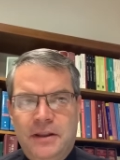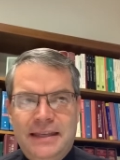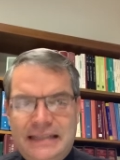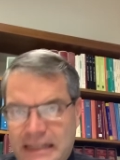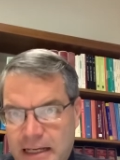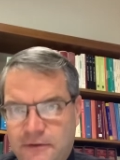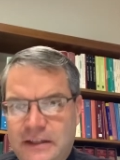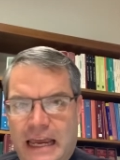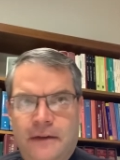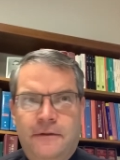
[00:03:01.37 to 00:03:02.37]
the city of
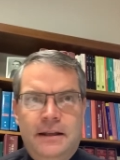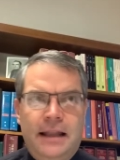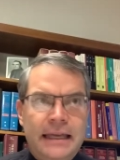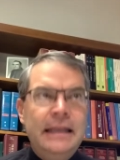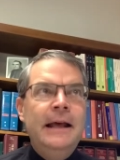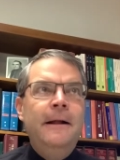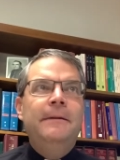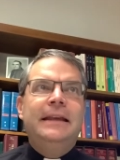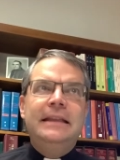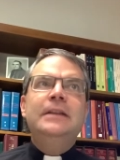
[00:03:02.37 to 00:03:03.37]
David, like
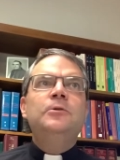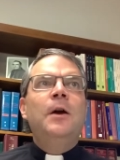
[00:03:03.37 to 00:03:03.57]
these are